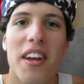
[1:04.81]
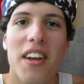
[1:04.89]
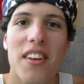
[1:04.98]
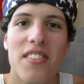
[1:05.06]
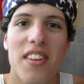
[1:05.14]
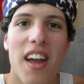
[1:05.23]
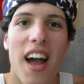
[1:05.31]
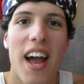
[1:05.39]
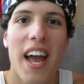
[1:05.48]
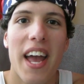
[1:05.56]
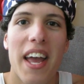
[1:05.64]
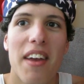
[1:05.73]
Because
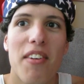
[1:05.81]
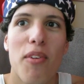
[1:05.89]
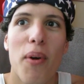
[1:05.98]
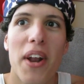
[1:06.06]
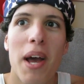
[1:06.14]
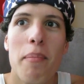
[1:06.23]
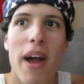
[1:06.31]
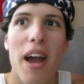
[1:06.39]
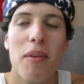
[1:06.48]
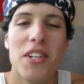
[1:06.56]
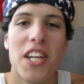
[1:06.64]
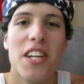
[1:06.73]
I, growing up,
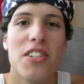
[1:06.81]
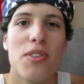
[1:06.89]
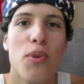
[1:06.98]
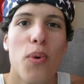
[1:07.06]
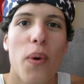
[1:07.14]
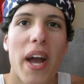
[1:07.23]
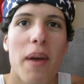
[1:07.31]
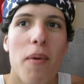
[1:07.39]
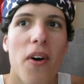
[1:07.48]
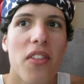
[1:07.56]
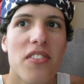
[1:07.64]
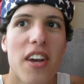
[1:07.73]
I would change who I am
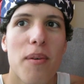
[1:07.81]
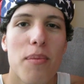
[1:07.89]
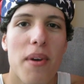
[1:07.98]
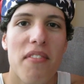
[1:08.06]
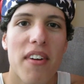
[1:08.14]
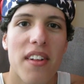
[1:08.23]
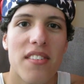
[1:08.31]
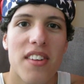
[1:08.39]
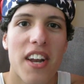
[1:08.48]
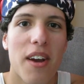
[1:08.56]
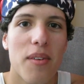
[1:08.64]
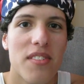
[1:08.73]
all the time with my friends.
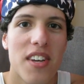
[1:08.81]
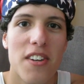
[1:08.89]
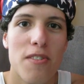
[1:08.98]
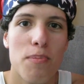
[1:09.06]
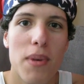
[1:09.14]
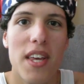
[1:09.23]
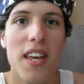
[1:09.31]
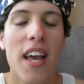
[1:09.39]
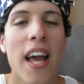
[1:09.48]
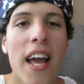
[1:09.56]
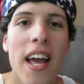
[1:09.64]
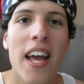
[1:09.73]
And I would say just be
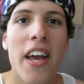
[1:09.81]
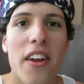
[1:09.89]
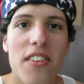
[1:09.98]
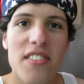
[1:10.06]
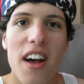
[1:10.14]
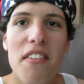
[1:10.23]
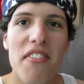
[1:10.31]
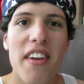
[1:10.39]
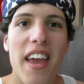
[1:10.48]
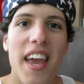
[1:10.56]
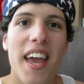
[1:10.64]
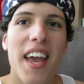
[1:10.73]
yourself
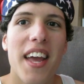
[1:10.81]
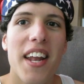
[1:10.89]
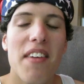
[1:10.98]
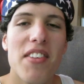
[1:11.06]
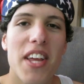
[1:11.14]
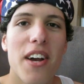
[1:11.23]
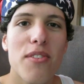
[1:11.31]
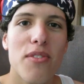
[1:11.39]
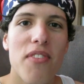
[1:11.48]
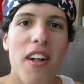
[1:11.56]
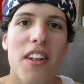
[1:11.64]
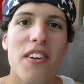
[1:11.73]
and everything else
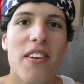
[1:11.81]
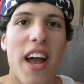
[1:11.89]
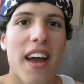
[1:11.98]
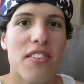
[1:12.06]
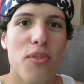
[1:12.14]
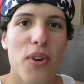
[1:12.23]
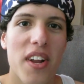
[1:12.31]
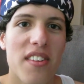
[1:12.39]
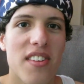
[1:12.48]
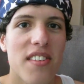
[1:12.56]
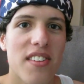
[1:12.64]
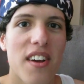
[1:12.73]
will follow. As corny
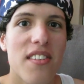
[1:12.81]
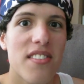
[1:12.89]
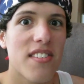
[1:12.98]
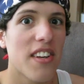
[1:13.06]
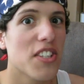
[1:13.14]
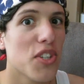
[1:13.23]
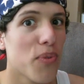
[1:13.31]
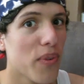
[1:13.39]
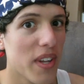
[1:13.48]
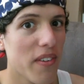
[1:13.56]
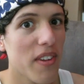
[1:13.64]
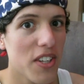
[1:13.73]
as that sounds, is actually
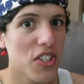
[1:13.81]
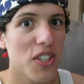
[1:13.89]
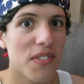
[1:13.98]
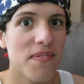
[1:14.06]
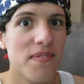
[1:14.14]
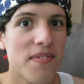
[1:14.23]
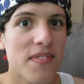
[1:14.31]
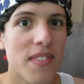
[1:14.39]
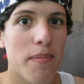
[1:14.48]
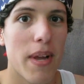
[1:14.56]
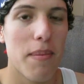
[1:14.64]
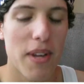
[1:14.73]
really, really true.
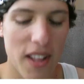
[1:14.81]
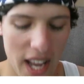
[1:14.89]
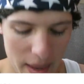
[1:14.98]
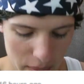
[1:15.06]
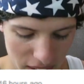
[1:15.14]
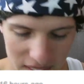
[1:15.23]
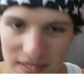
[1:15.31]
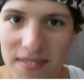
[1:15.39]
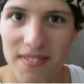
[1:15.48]
Made me a lot happier.